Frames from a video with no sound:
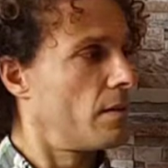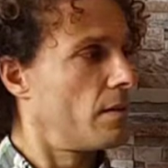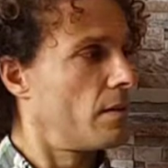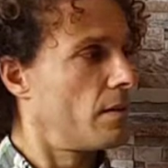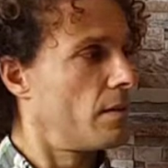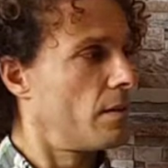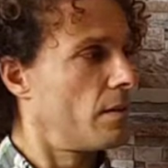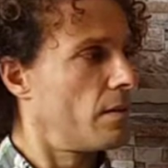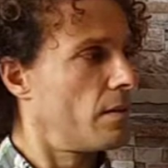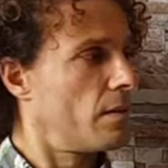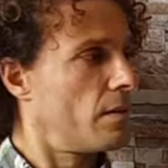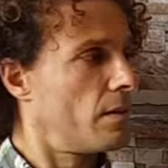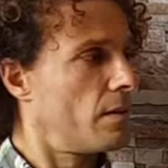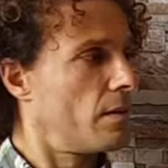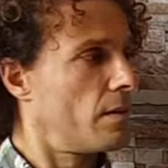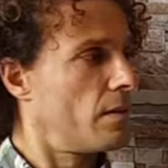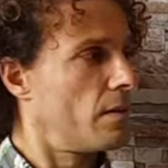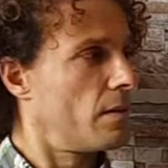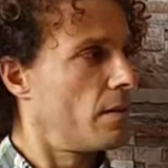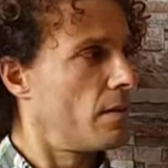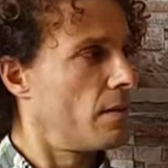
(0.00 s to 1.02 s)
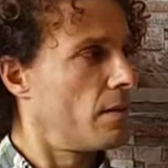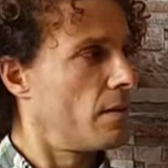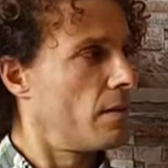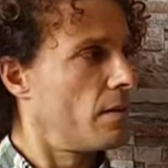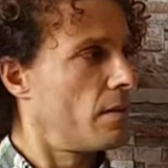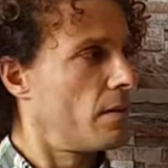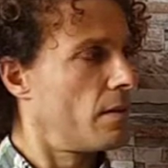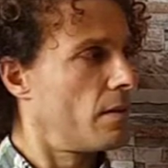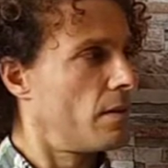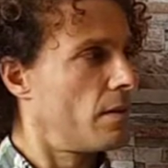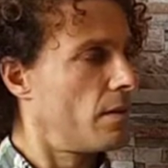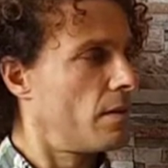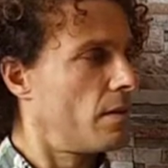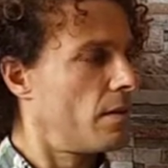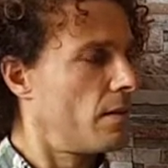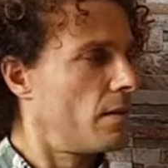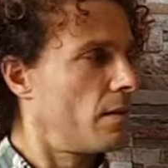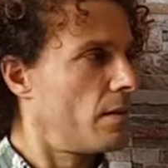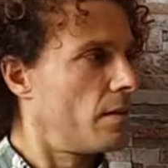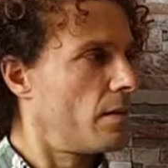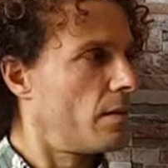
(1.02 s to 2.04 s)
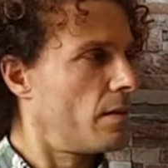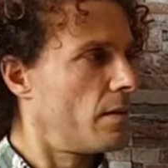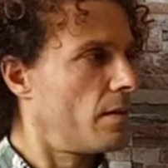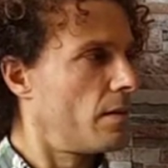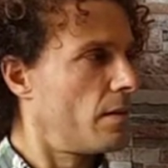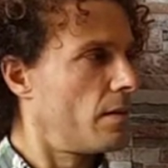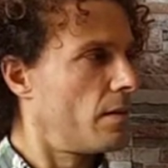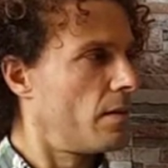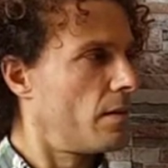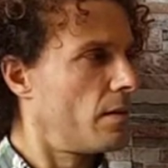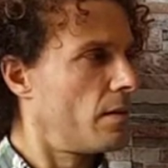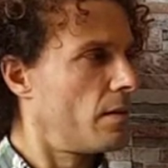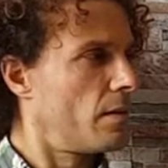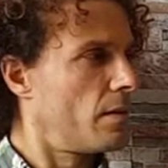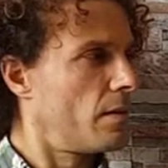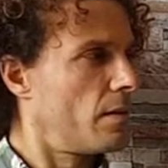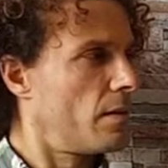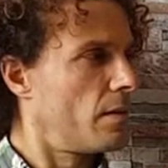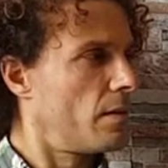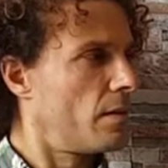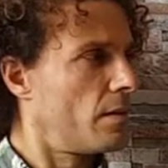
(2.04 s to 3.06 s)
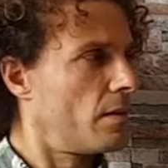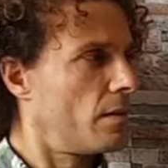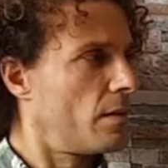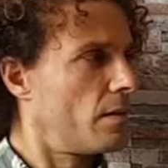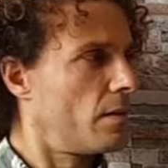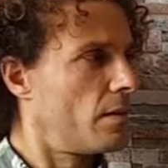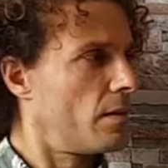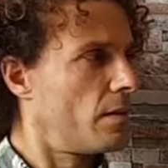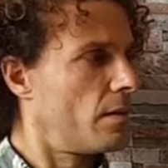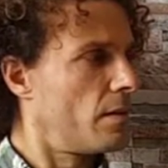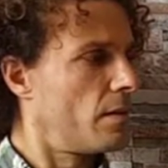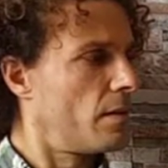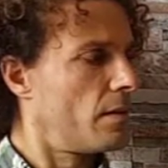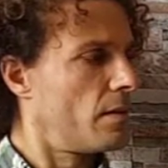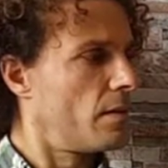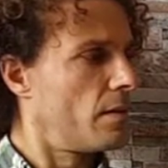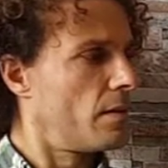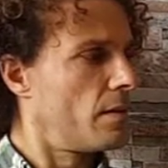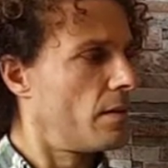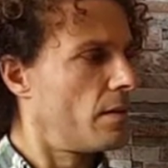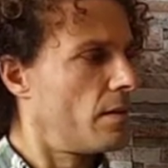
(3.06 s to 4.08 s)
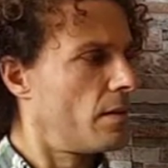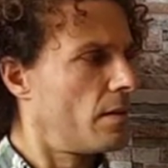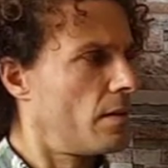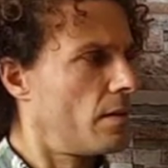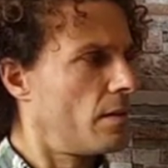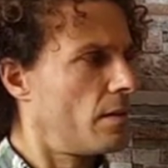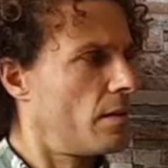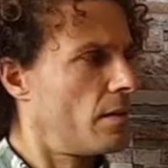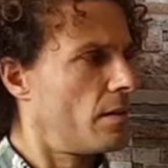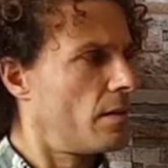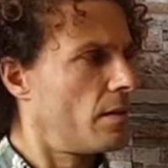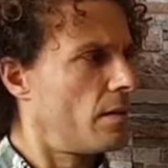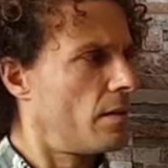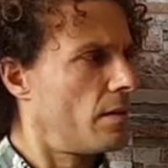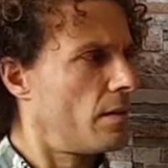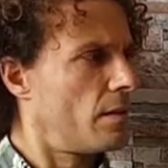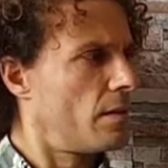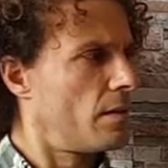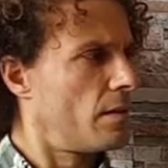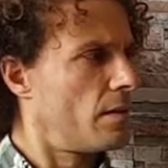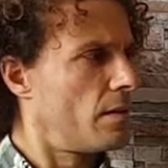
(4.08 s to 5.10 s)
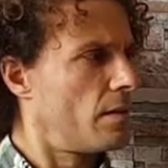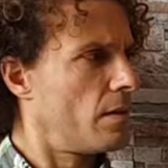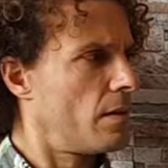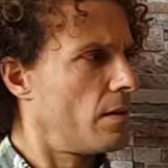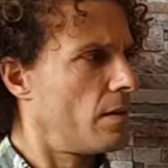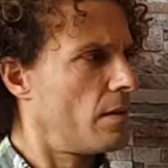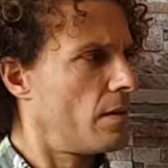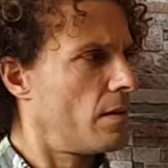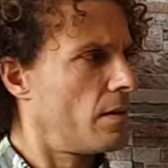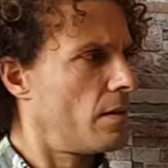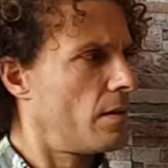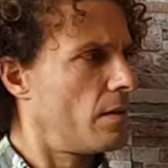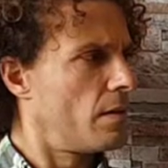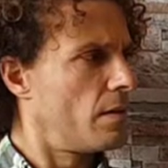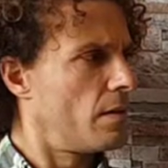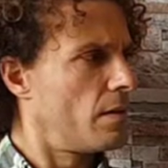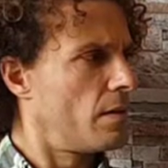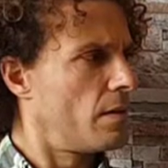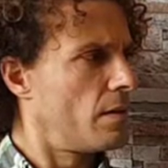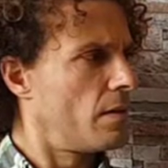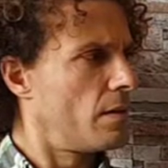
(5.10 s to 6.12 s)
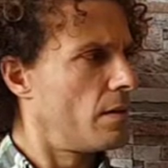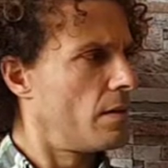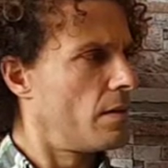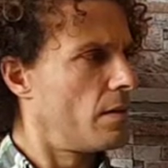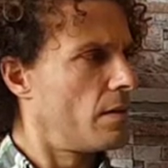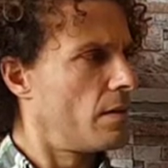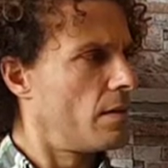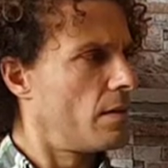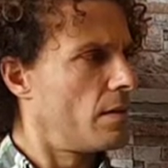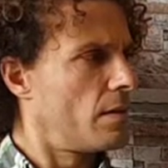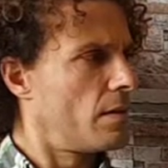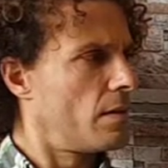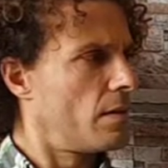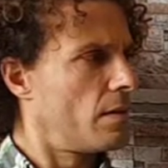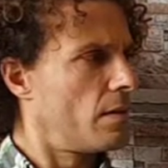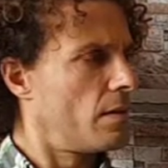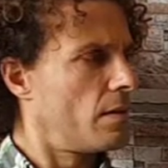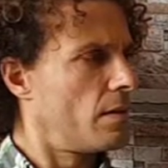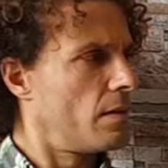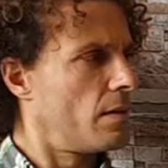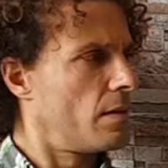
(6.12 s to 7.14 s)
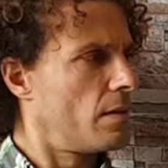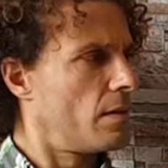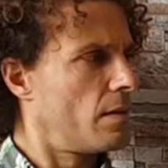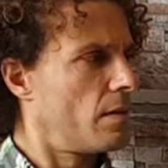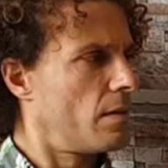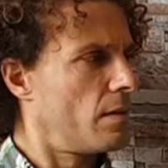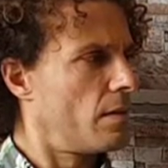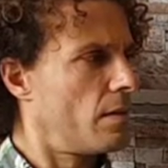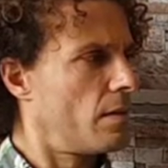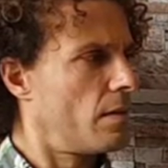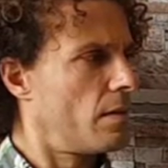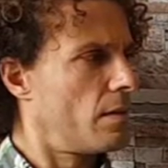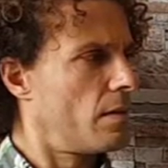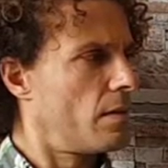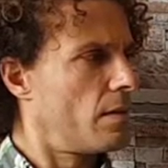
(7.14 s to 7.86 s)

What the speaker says: This person isn't speaking.